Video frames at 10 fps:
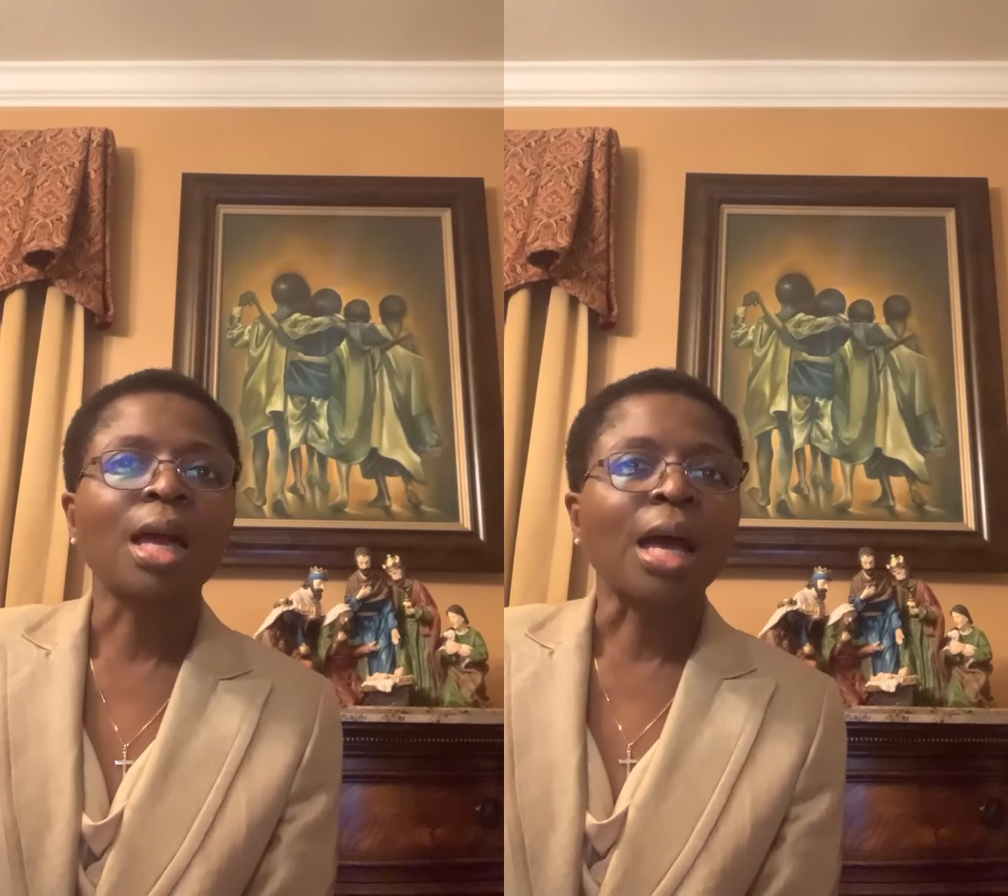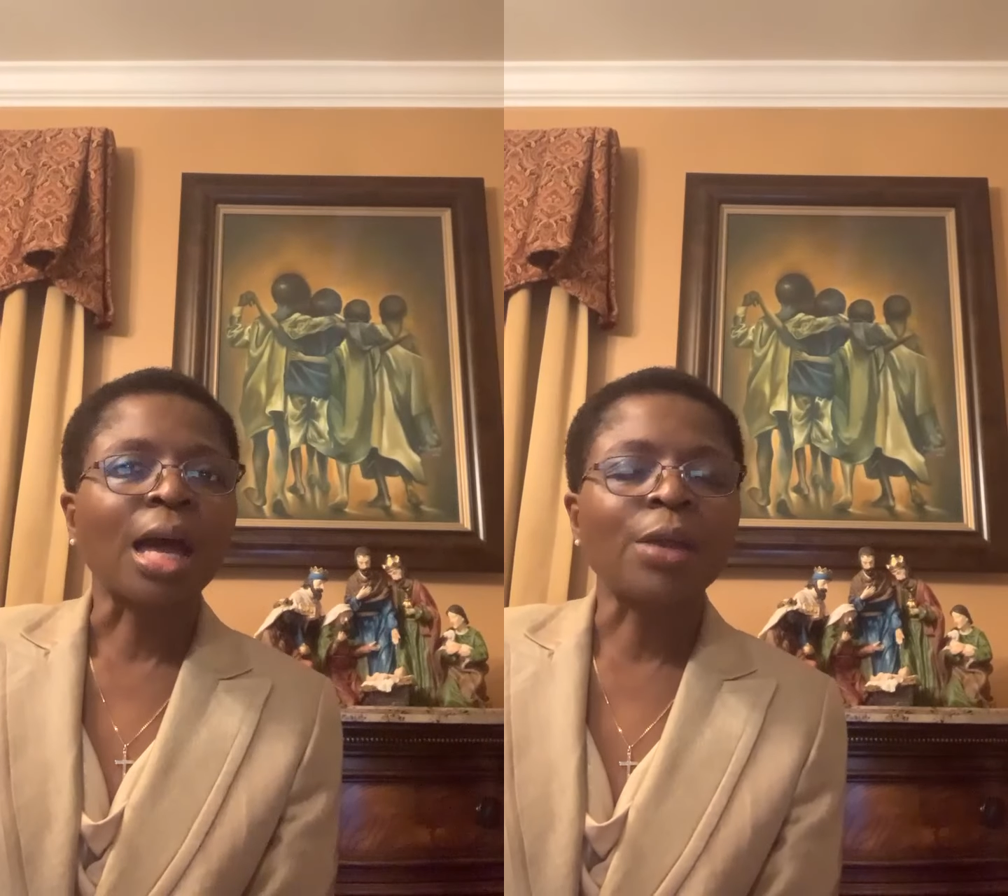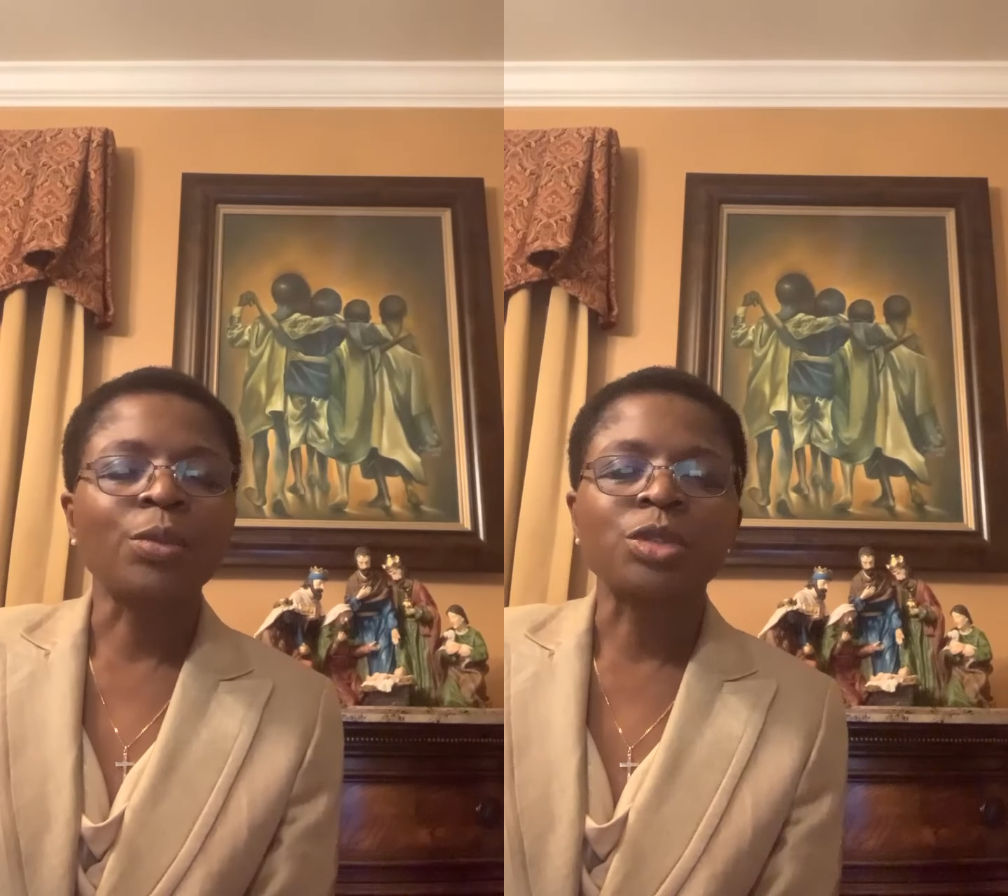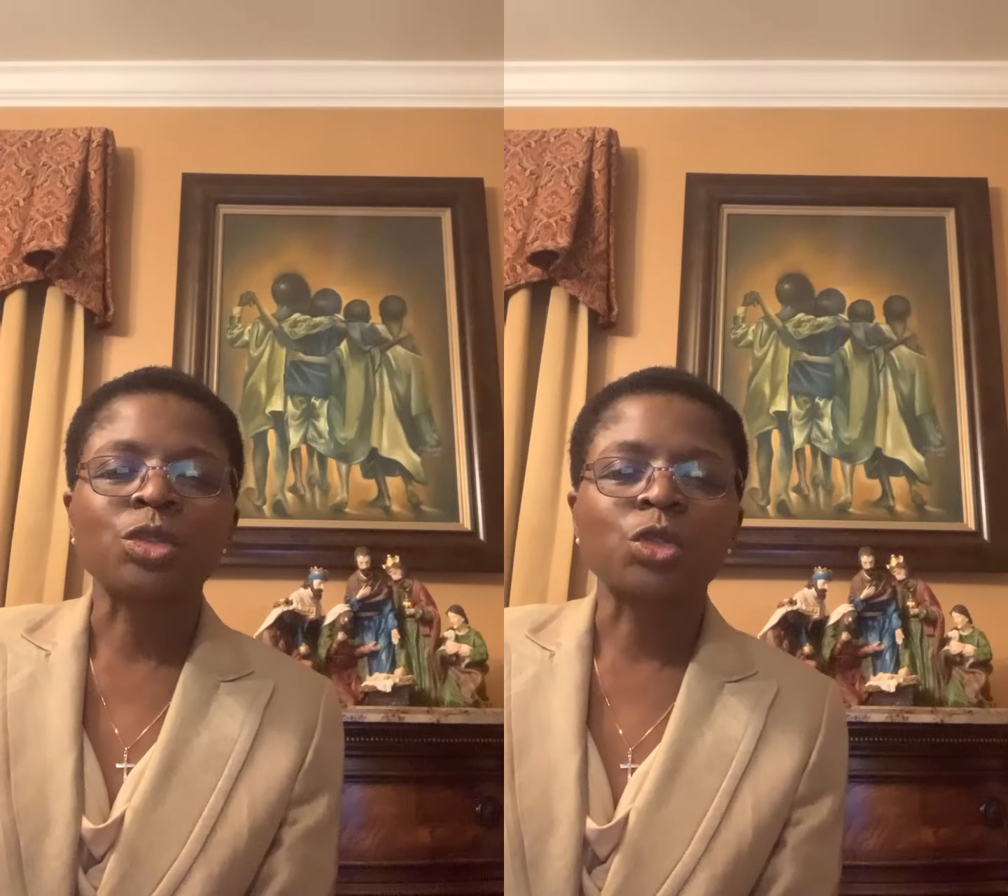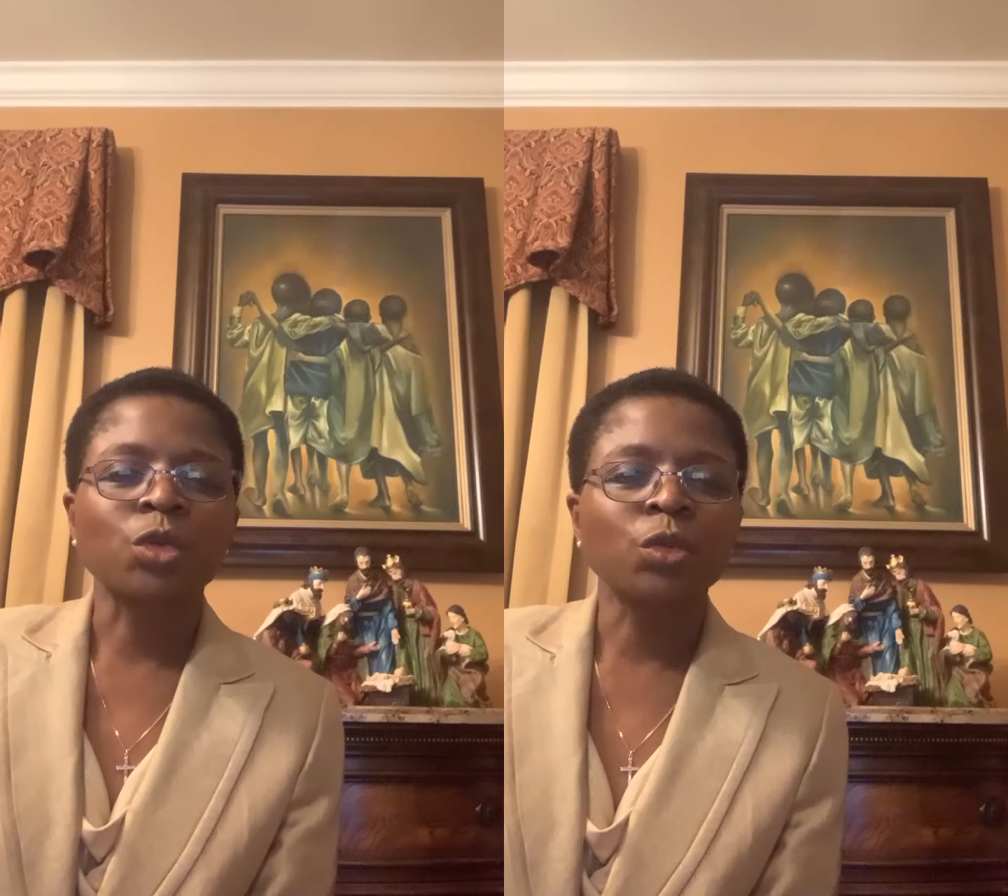I was
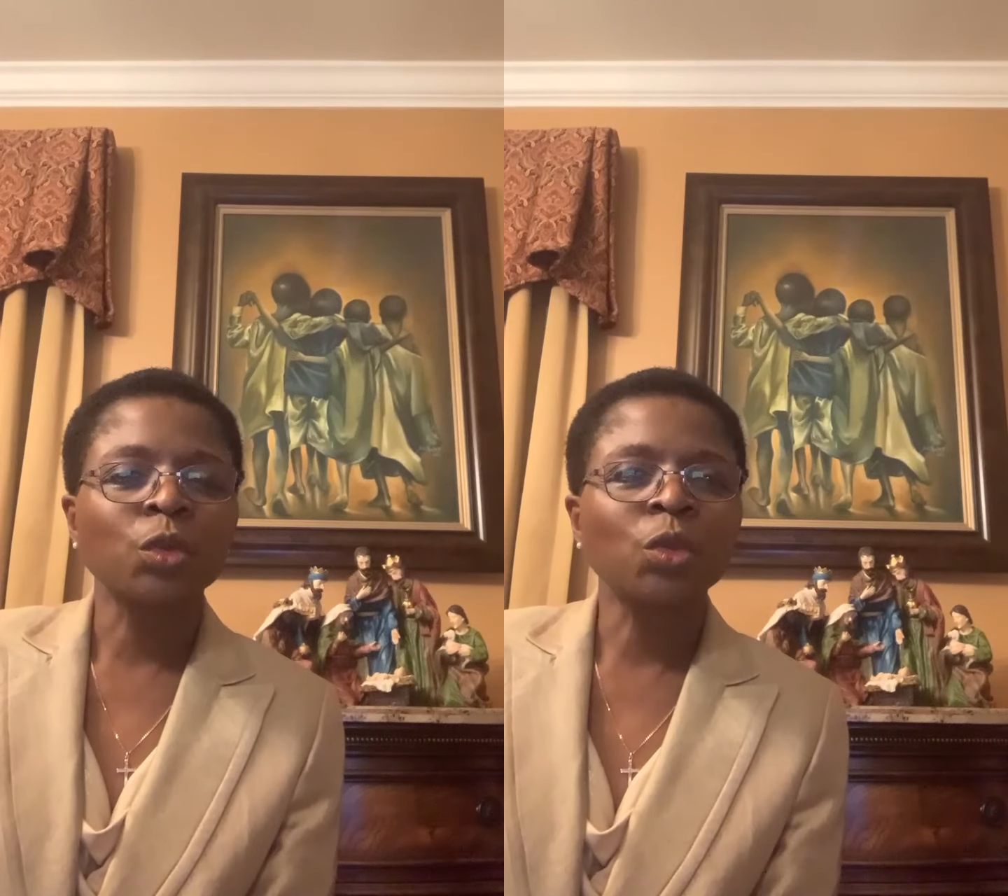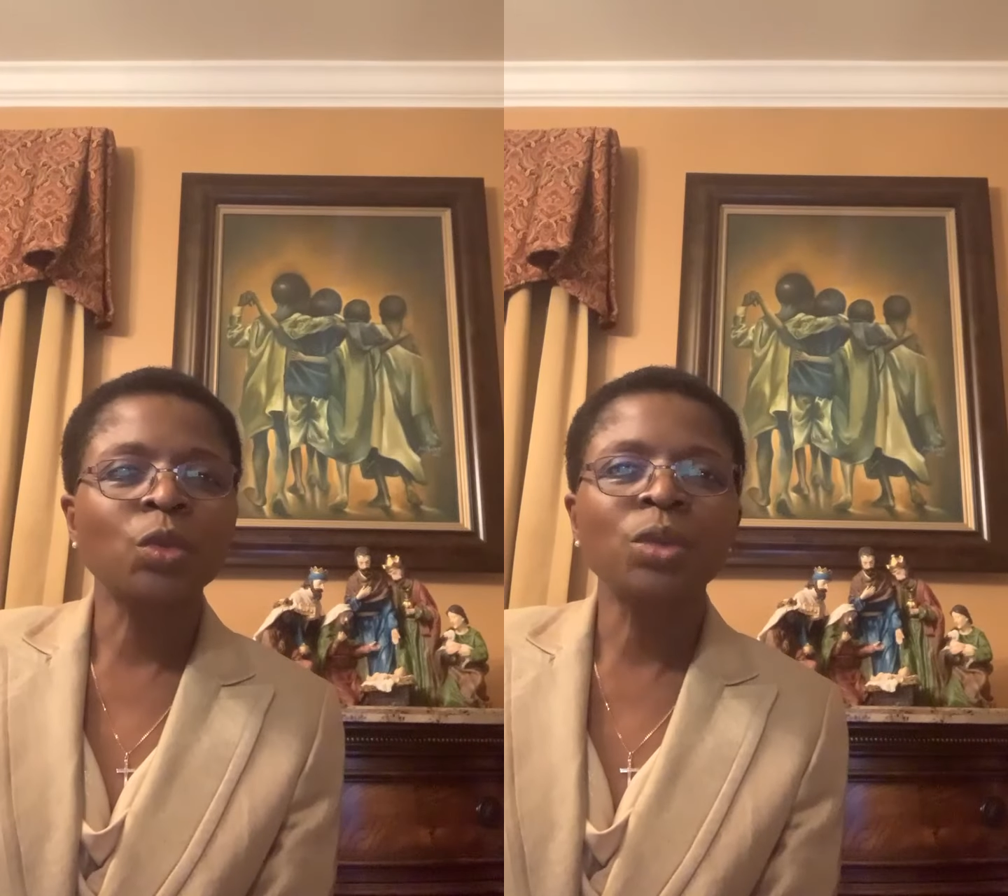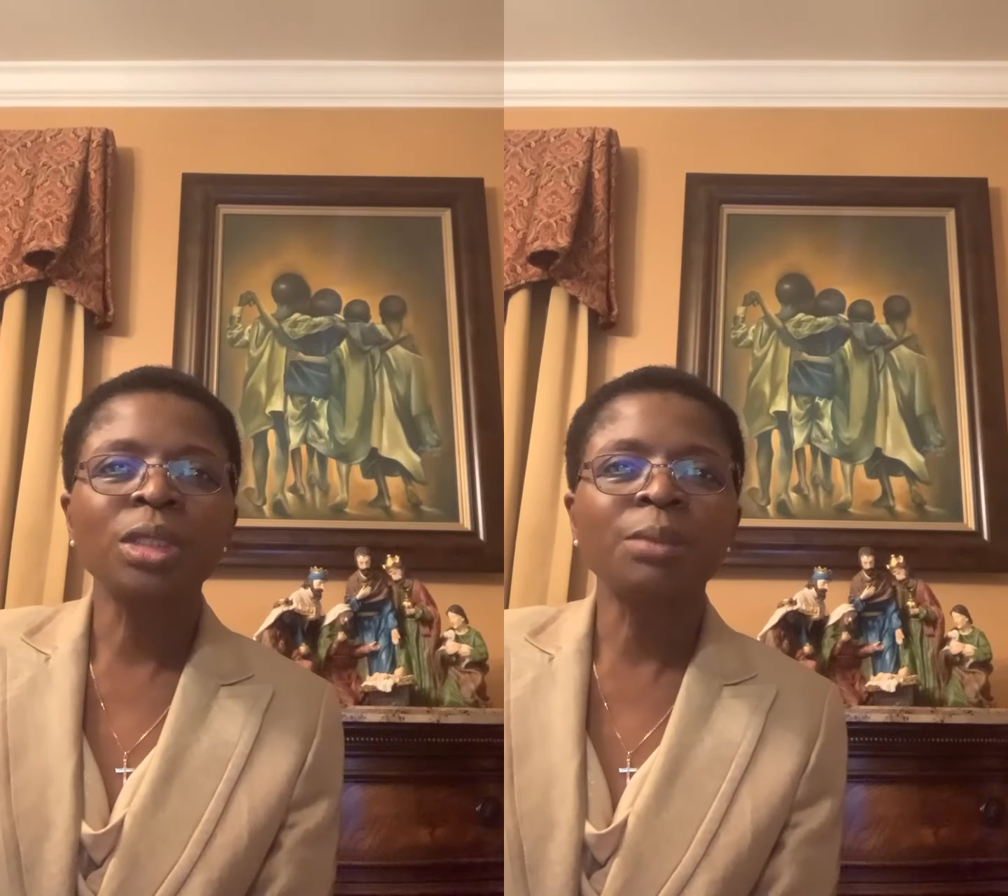truly